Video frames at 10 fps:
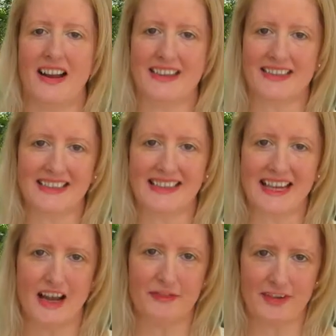think
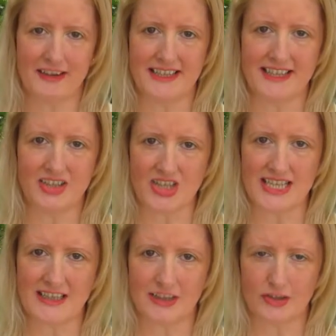they are very
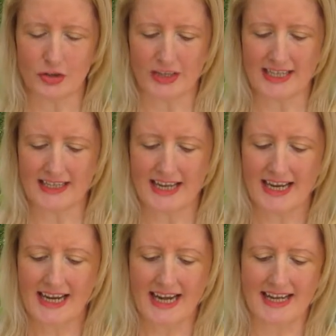chic looking,
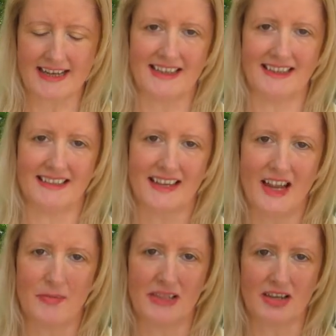and
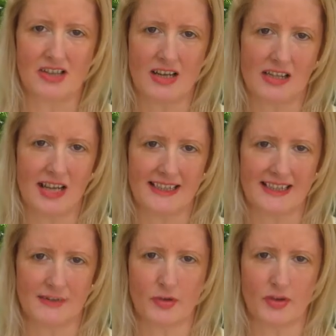because I like
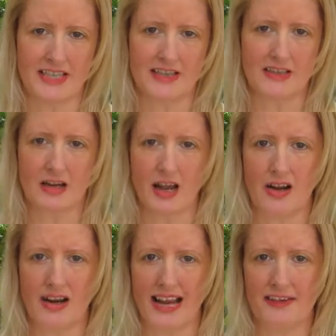the 40s
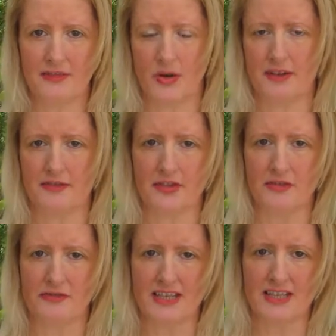style, I have quite a
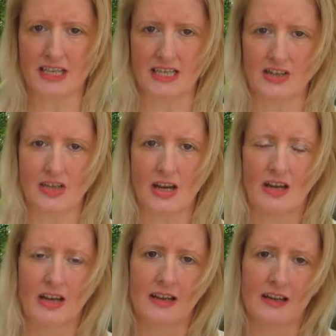few vintage
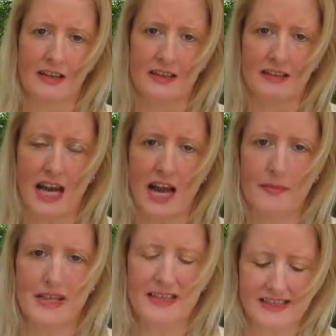
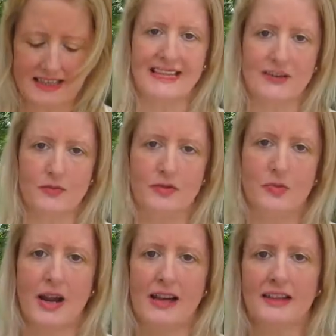garments that would
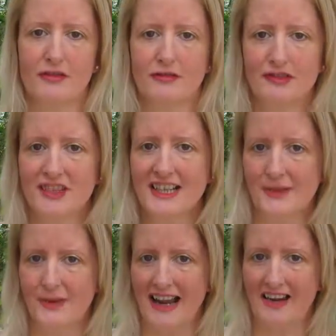work really
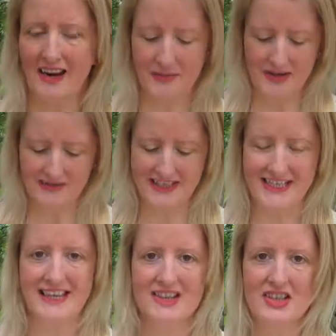well with
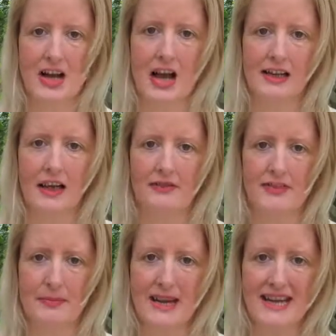the style of
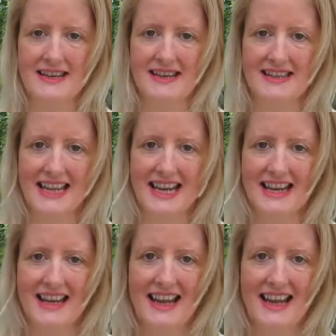the pants there.